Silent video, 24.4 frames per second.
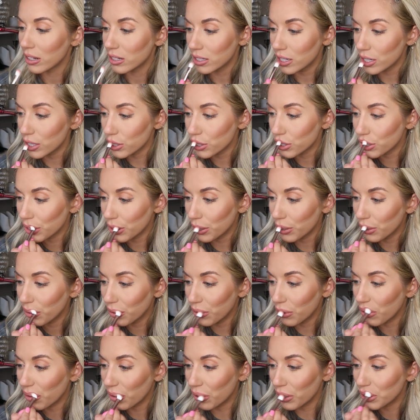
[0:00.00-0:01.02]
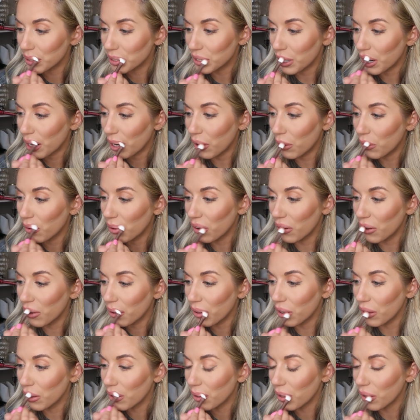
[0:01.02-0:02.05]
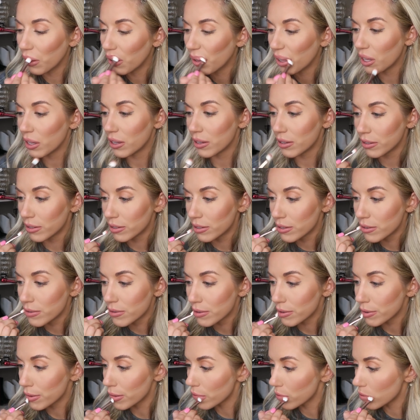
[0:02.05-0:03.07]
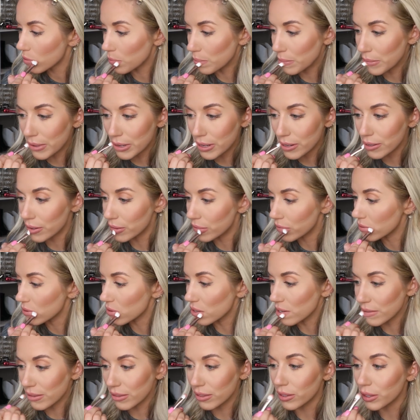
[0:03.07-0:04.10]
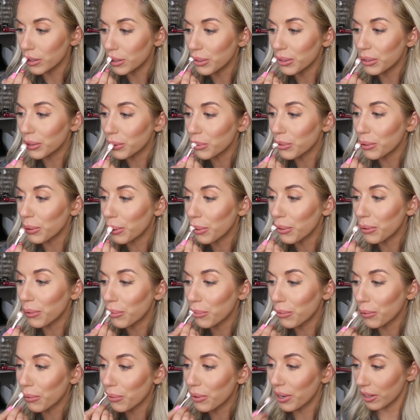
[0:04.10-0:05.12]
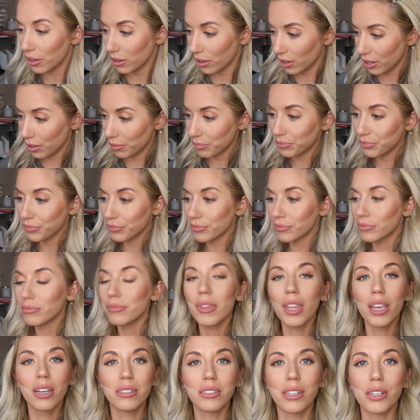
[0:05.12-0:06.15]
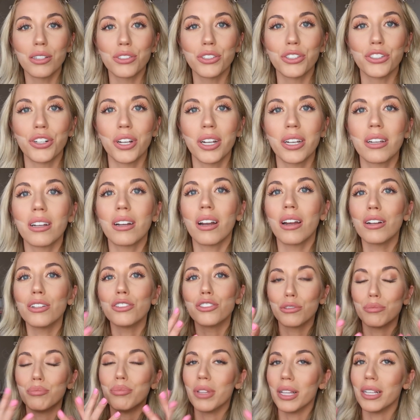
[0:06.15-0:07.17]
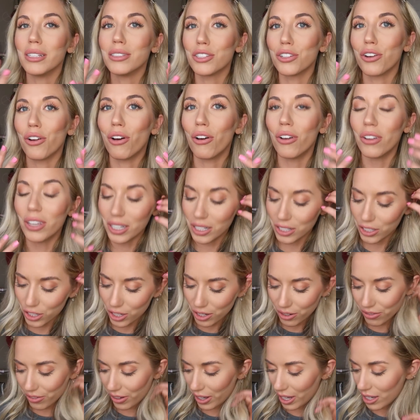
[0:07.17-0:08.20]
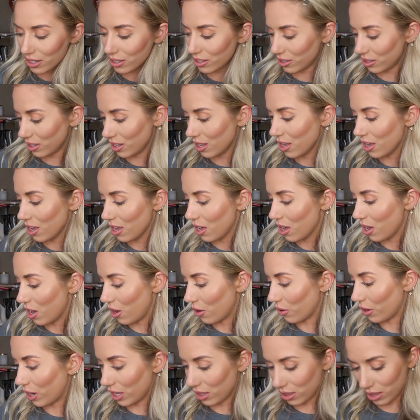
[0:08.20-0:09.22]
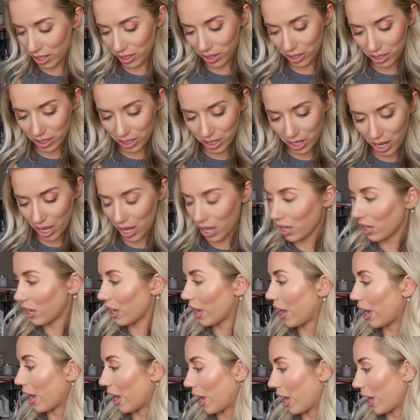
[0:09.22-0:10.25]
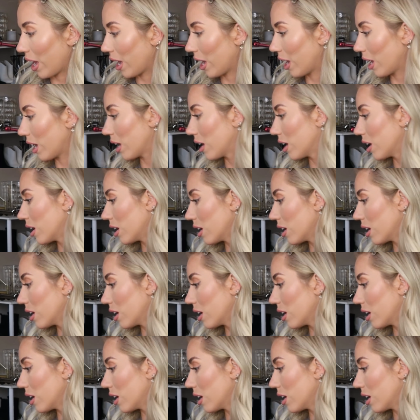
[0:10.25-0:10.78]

tissue or a towel. But I feel like this just really does the trick. It kind of just blends it all into your face. Okay, let's take a